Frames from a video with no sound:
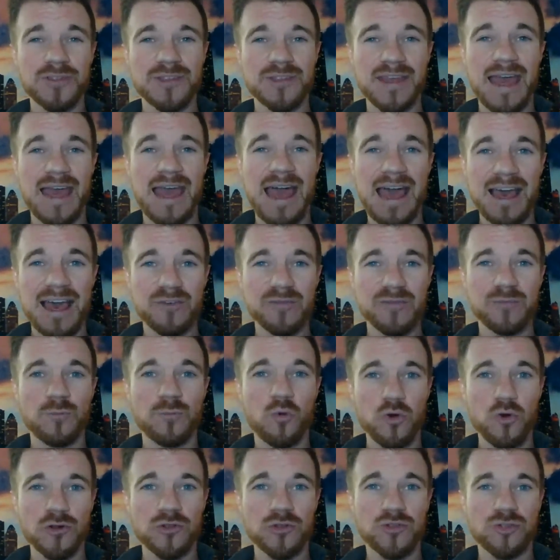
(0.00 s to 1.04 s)
to have
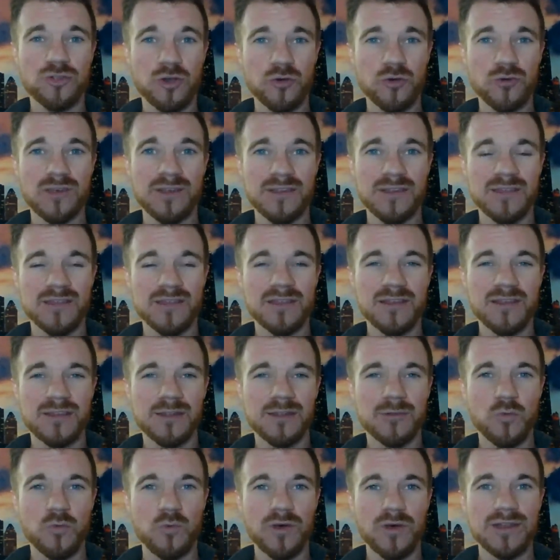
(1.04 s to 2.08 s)
more showings than this in
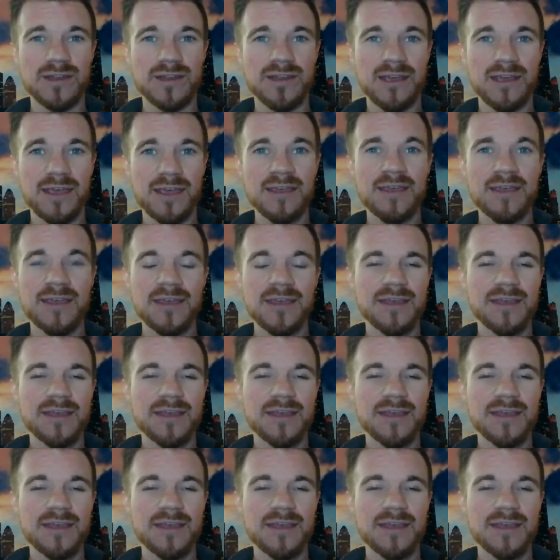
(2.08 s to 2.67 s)
one day.